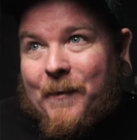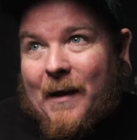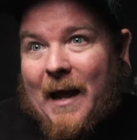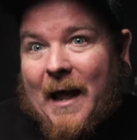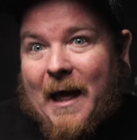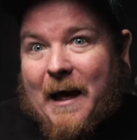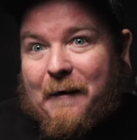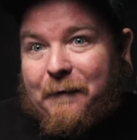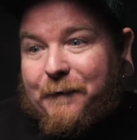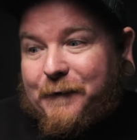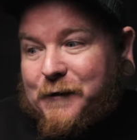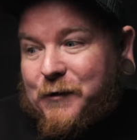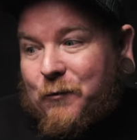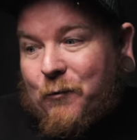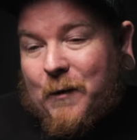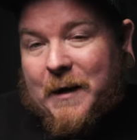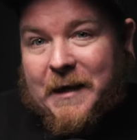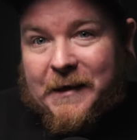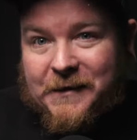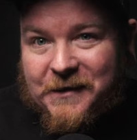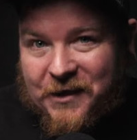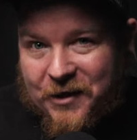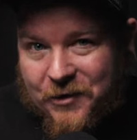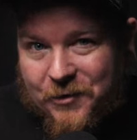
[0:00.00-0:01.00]

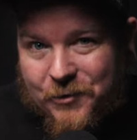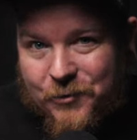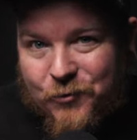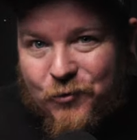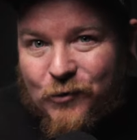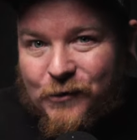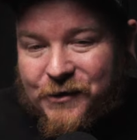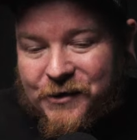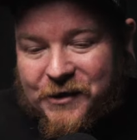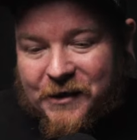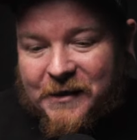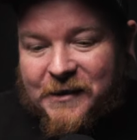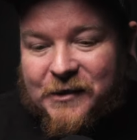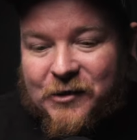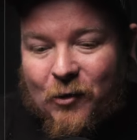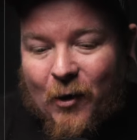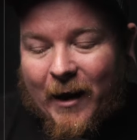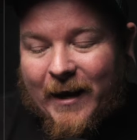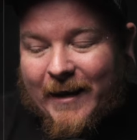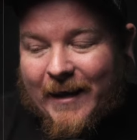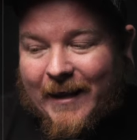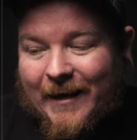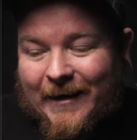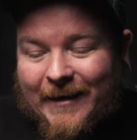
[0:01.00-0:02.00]
f/22, just so I
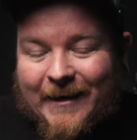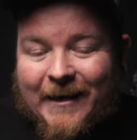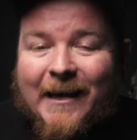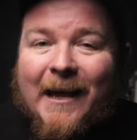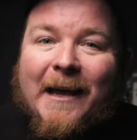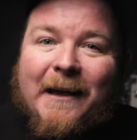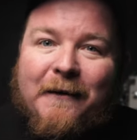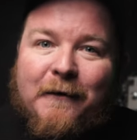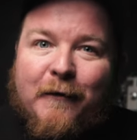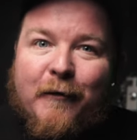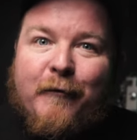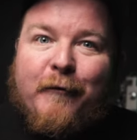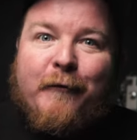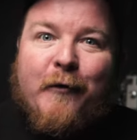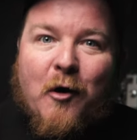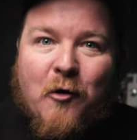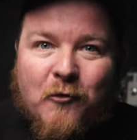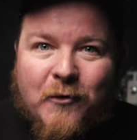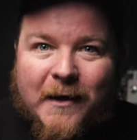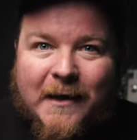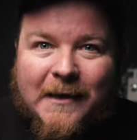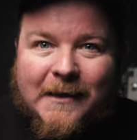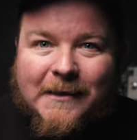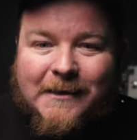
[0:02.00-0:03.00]
can get
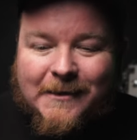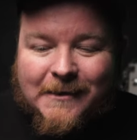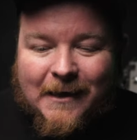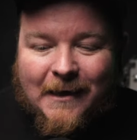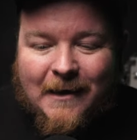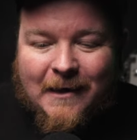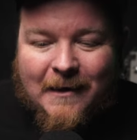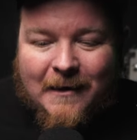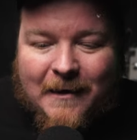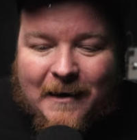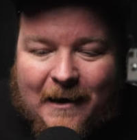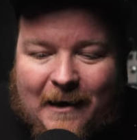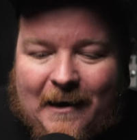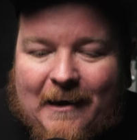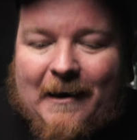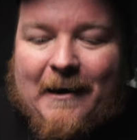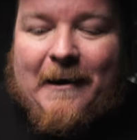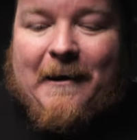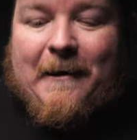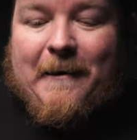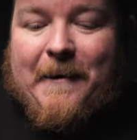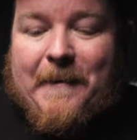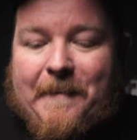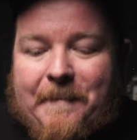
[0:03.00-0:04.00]
focus.
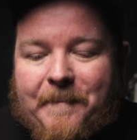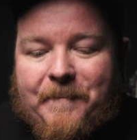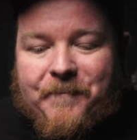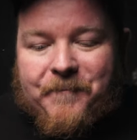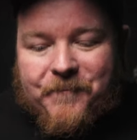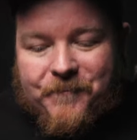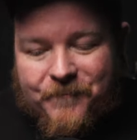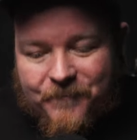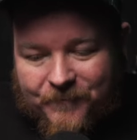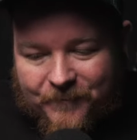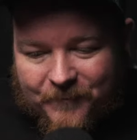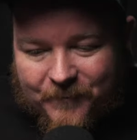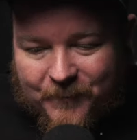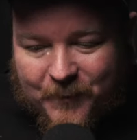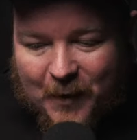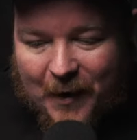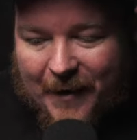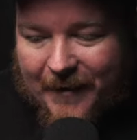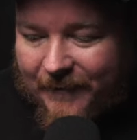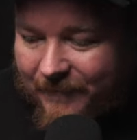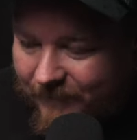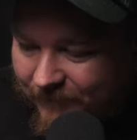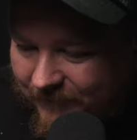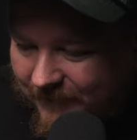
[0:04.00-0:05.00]

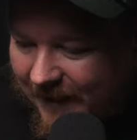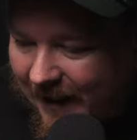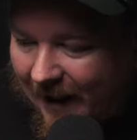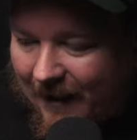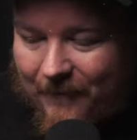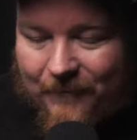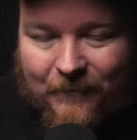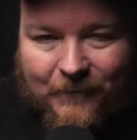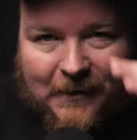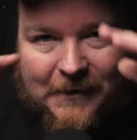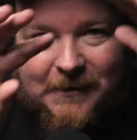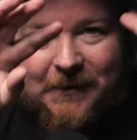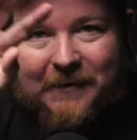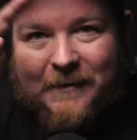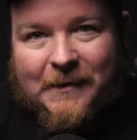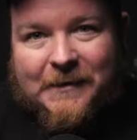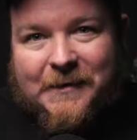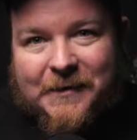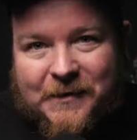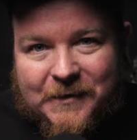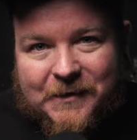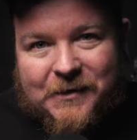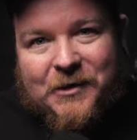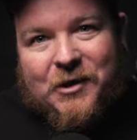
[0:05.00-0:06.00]
But yeah,
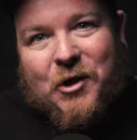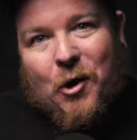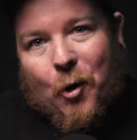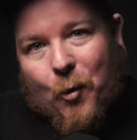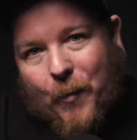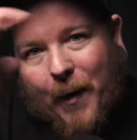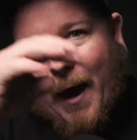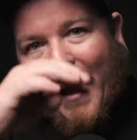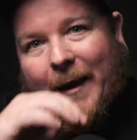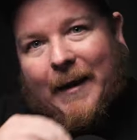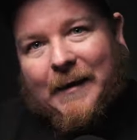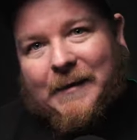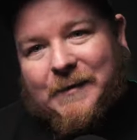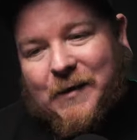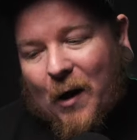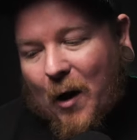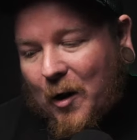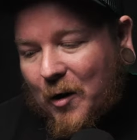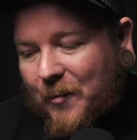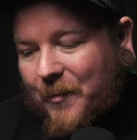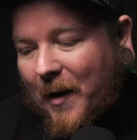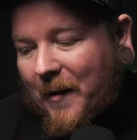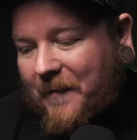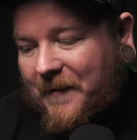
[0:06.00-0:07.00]
let's go back and
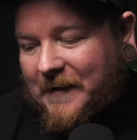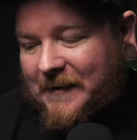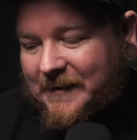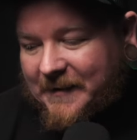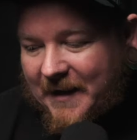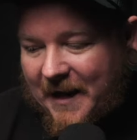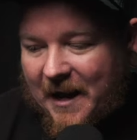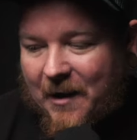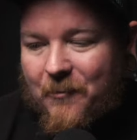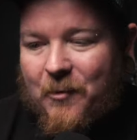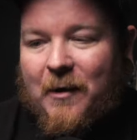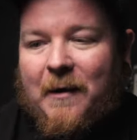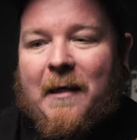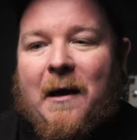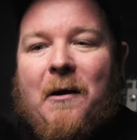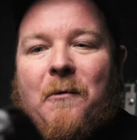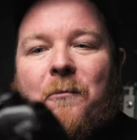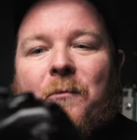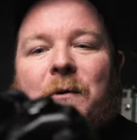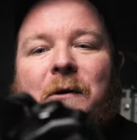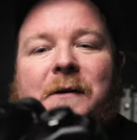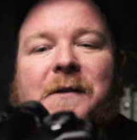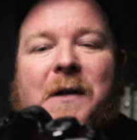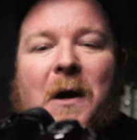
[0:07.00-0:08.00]
talk about this camera
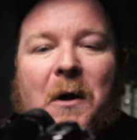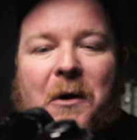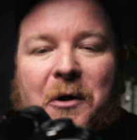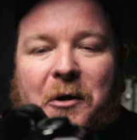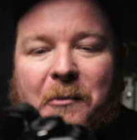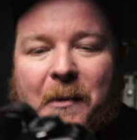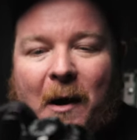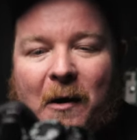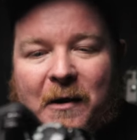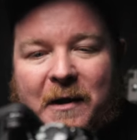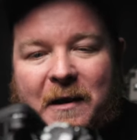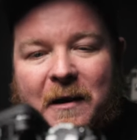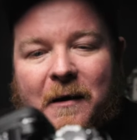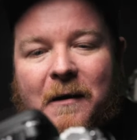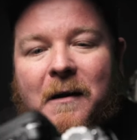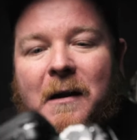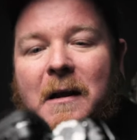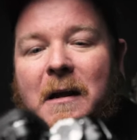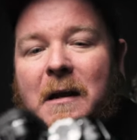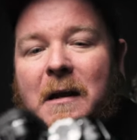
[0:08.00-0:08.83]
that we're talking about here.